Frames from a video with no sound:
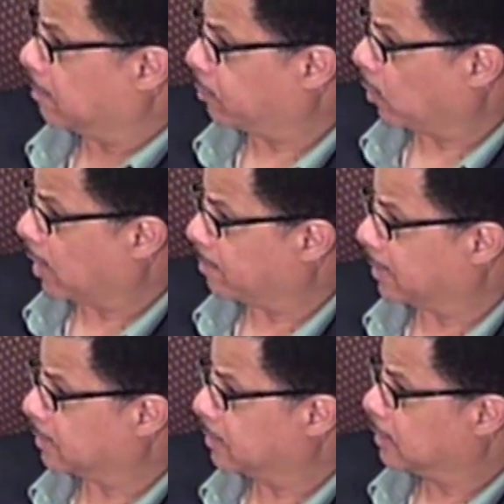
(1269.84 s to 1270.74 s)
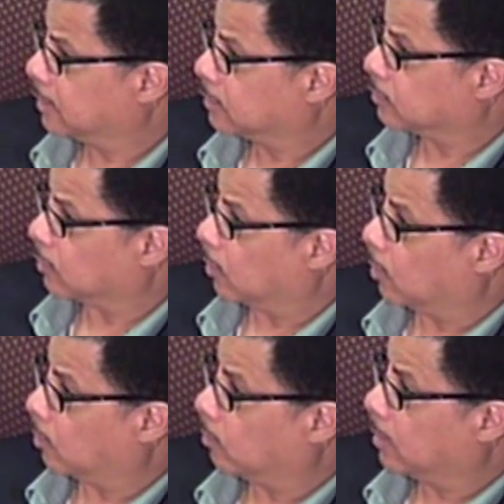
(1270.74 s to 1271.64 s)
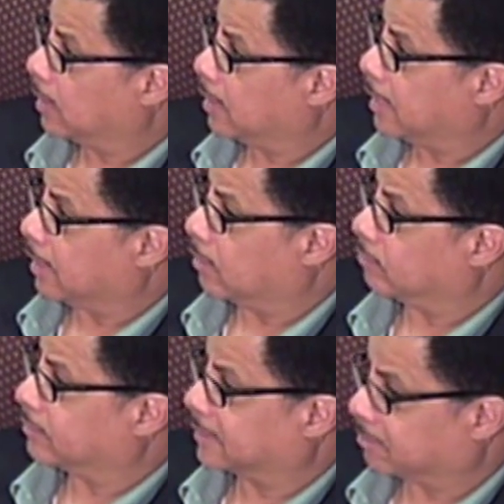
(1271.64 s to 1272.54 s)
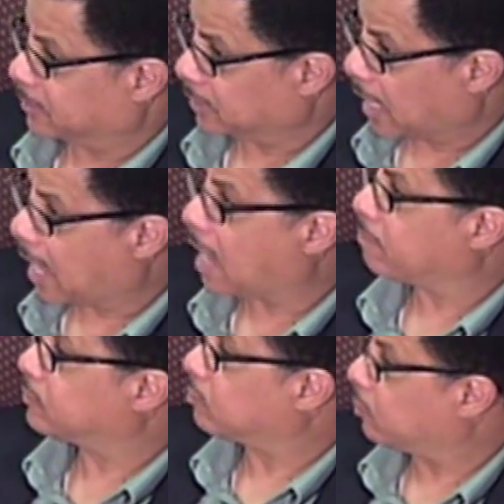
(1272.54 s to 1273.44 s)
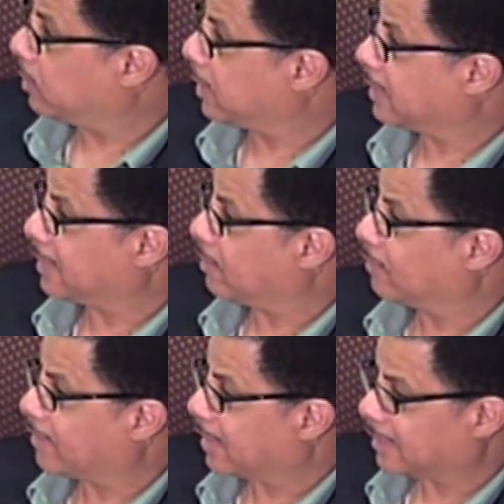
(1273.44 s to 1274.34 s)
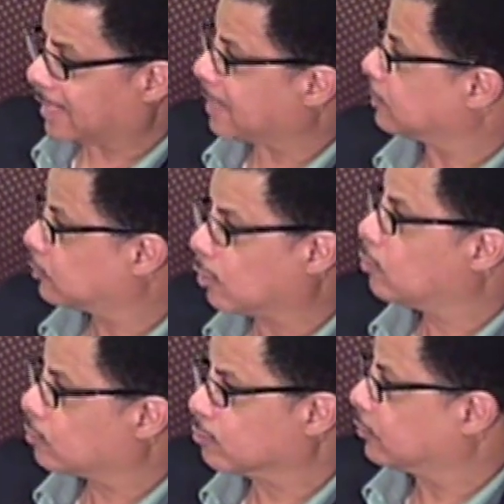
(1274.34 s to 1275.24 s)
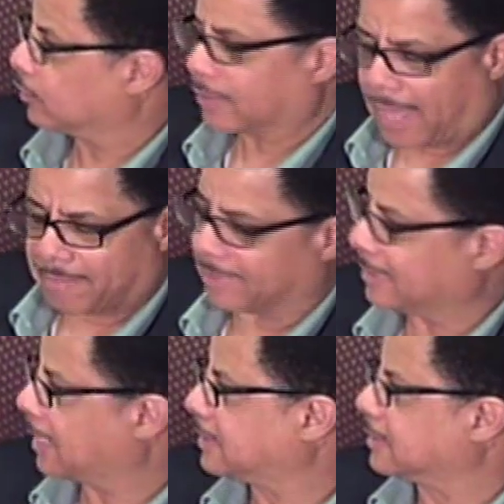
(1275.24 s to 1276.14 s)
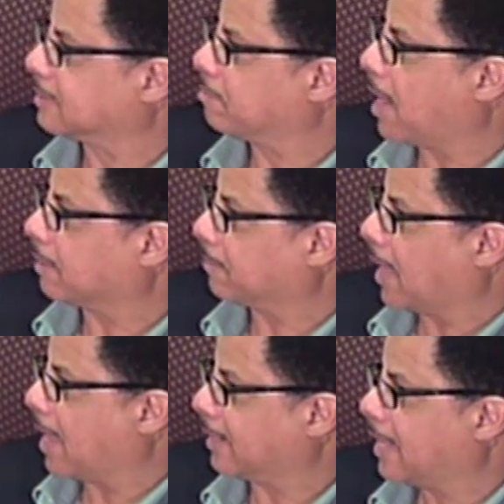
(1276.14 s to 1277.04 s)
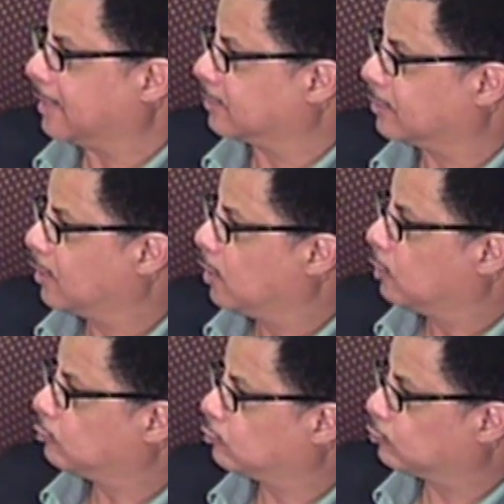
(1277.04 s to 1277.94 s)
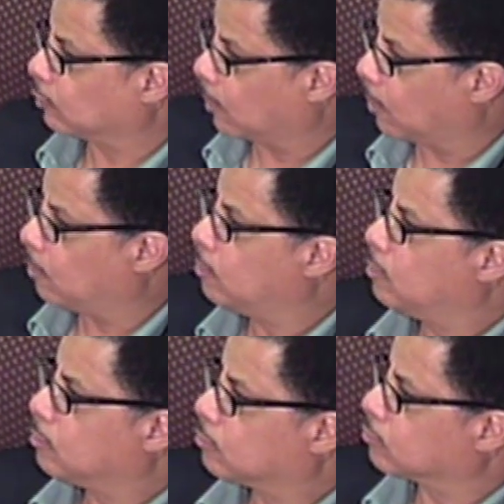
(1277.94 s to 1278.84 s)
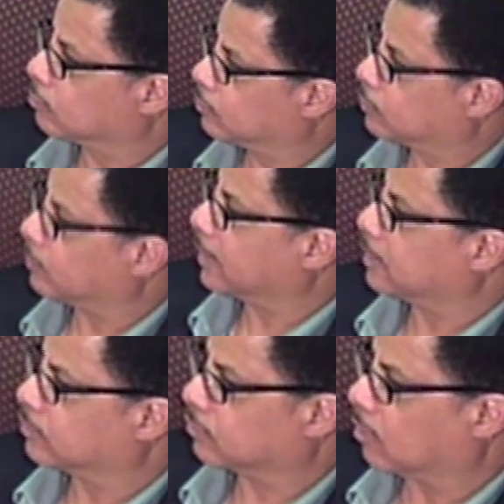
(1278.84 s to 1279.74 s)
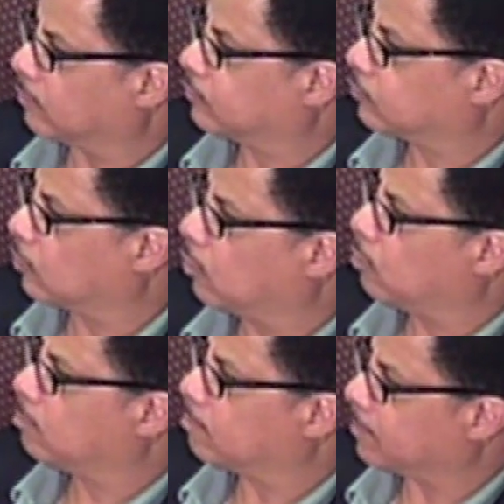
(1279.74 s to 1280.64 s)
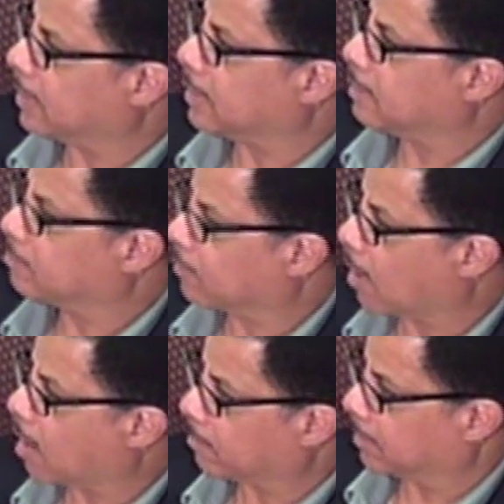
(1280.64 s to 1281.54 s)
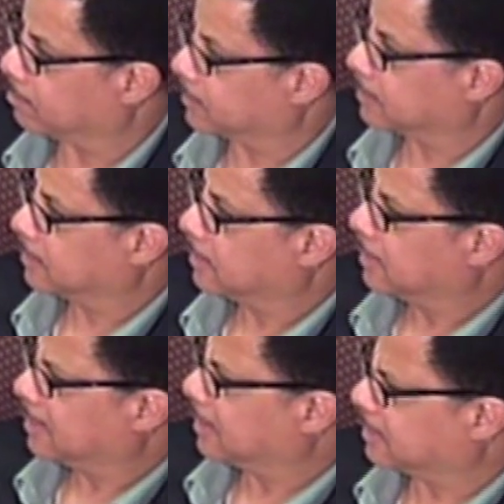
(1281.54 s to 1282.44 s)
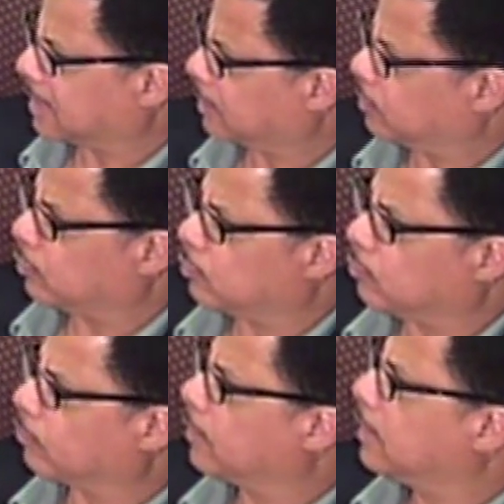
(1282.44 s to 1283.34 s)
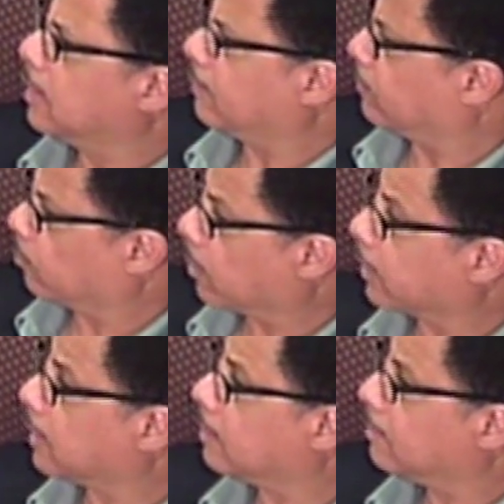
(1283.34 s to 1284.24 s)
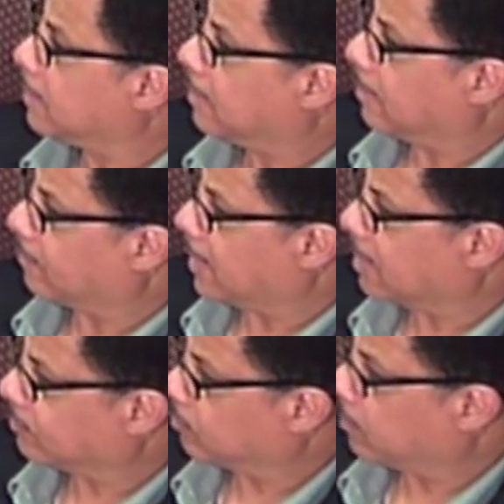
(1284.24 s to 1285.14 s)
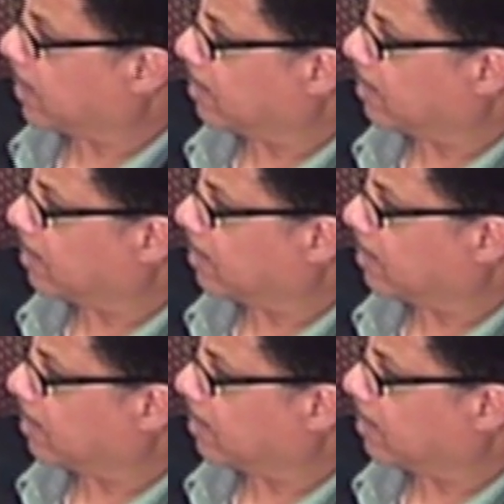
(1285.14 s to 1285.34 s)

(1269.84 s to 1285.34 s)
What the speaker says: unemployment. So, some jobs would, that is so crucial. I mean, that's just the bottom line. That is so crucial. It can solve so many problems. Let's take the youth. If they're working, if they have some